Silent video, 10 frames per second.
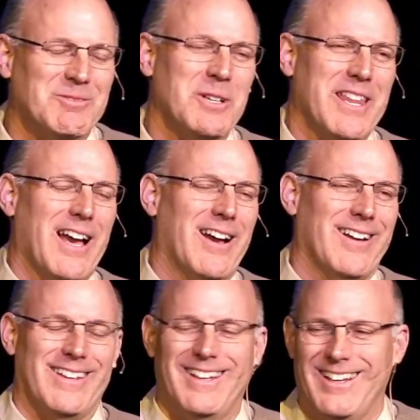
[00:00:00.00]

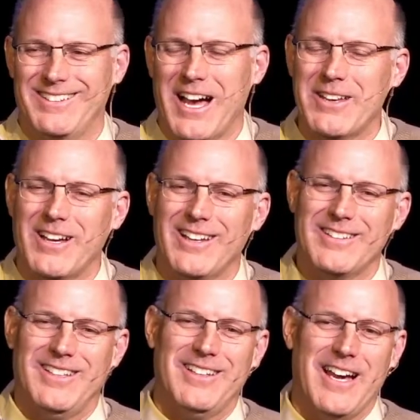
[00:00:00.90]

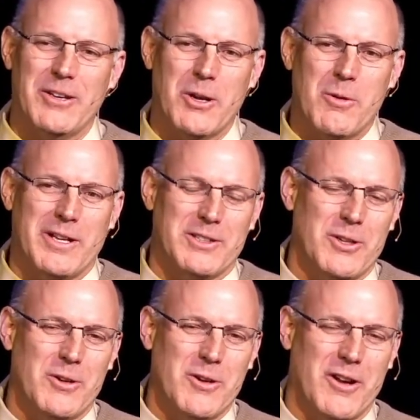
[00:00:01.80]
I don't know what
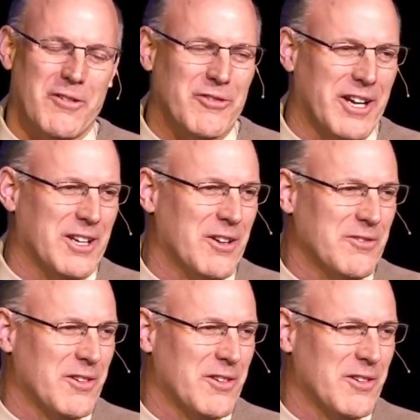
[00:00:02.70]
you are afraid of,